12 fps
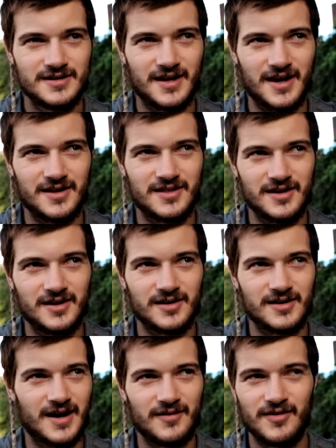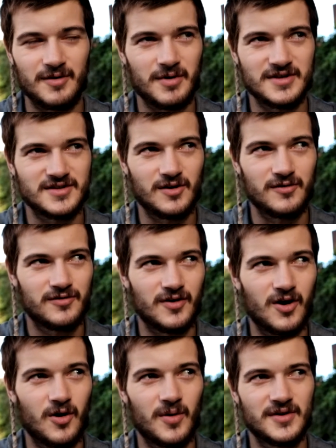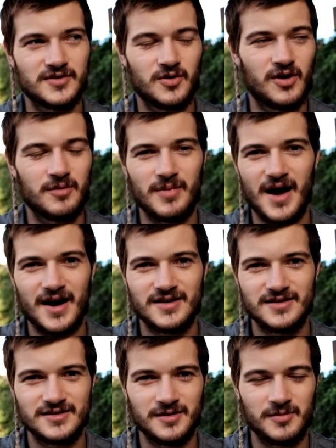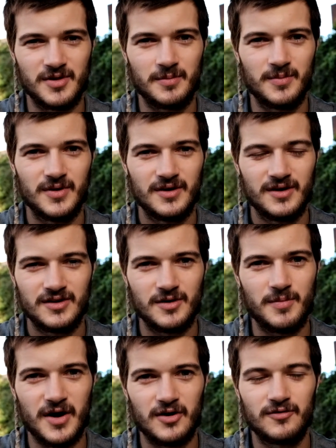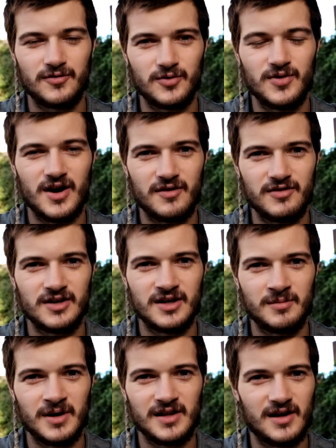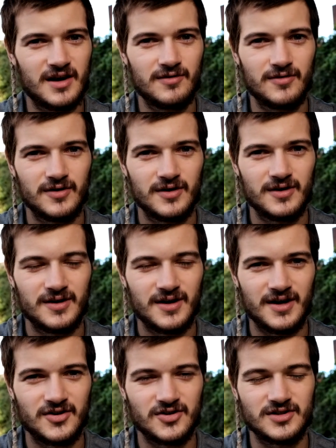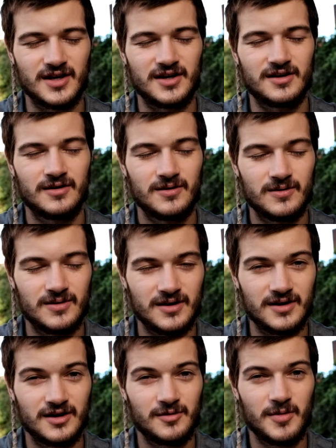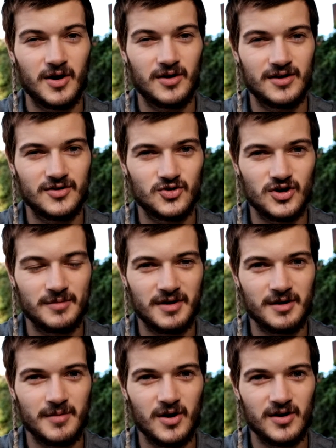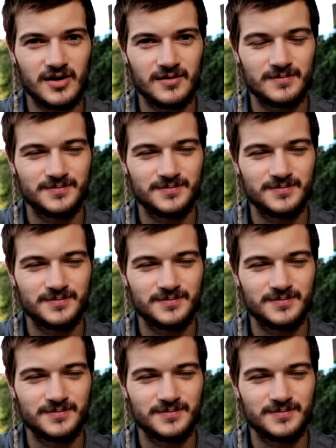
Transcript: Like I think I find myself always going back to some of the, the better food that I've eaten in my life and just like thinking about it, dreaming about it.